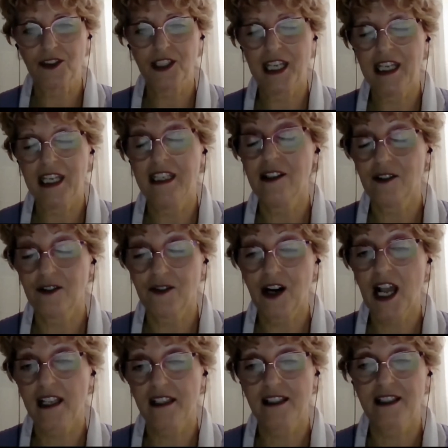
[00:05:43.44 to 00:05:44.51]
today
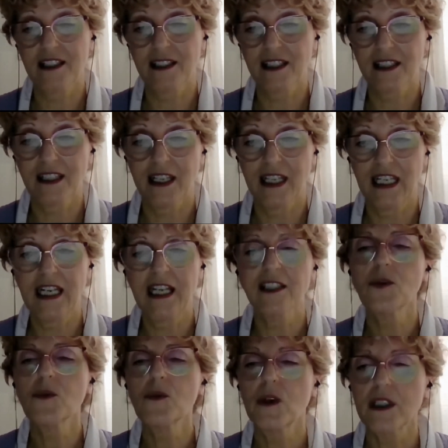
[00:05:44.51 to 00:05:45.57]
arises. In
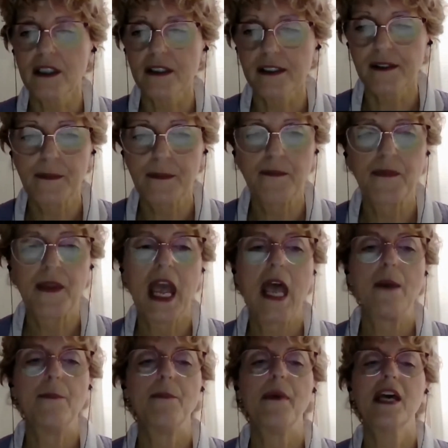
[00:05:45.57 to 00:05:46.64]
other words,
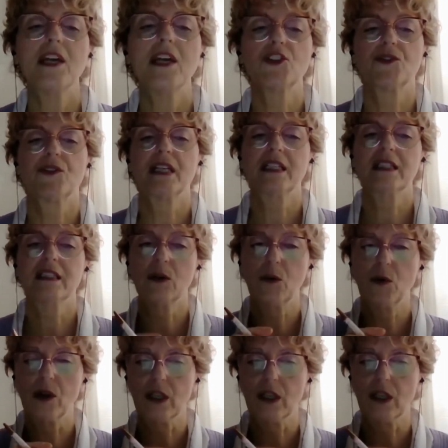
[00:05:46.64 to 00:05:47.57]
measuring the